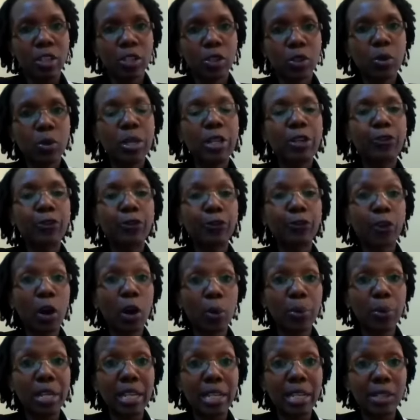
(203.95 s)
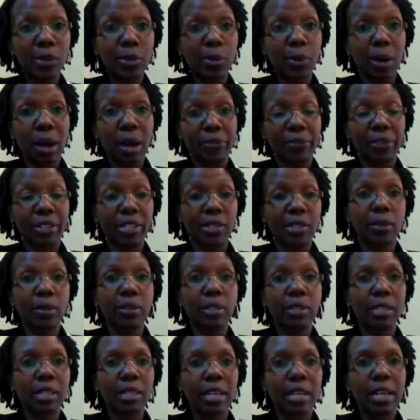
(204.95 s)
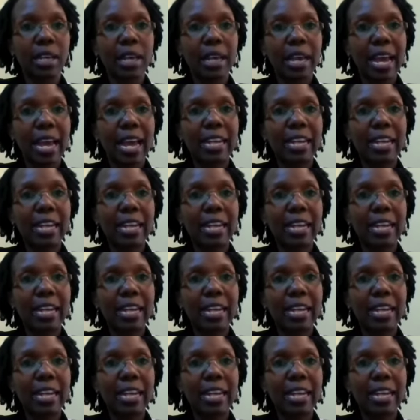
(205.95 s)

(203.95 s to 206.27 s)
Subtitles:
So in 4 weeks, you have results.